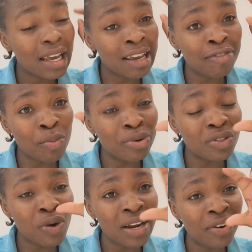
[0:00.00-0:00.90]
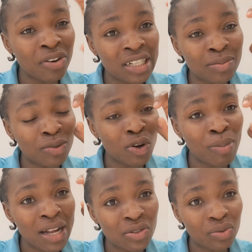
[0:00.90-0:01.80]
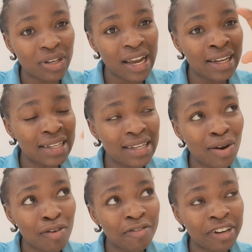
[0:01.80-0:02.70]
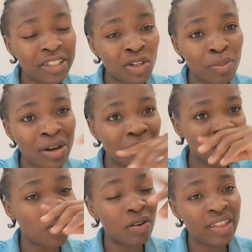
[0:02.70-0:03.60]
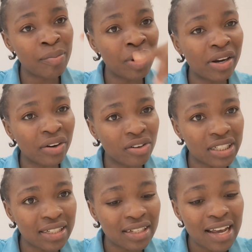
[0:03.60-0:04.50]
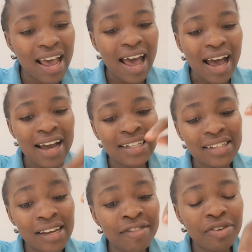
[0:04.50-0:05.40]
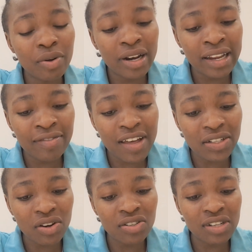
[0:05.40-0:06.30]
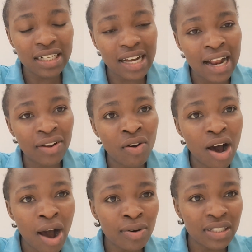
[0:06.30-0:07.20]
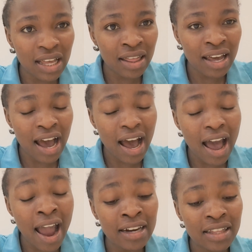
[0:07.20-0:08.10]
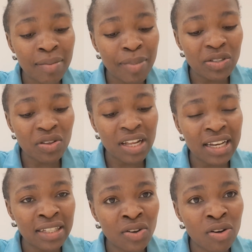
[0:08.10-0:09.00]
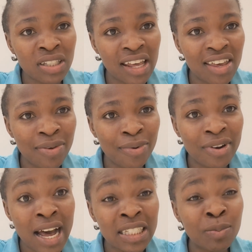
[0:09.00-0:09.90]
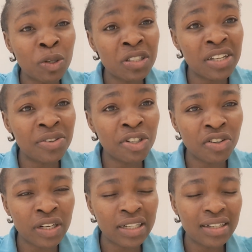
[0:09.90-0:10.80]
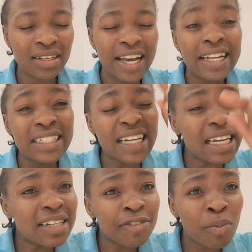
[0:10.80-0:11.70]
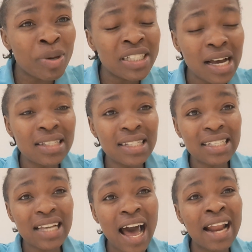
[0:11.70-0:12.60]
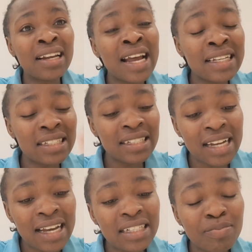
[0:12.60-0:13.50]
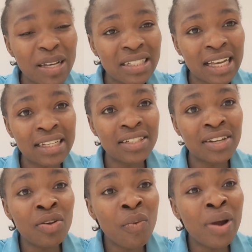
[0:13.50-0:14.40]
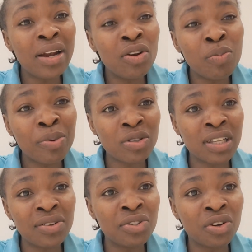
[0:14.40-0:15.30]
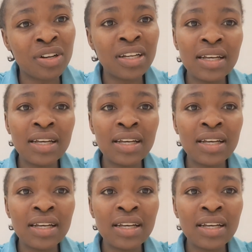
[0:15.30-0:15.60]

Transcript: if you put one rotten tomato in a sack of fresh tomatoes, all of them will rot. And if you leave that contract and go outside there, and the person that is hosting you does prostitution, take it from me, chances are 99% you will do prostitution.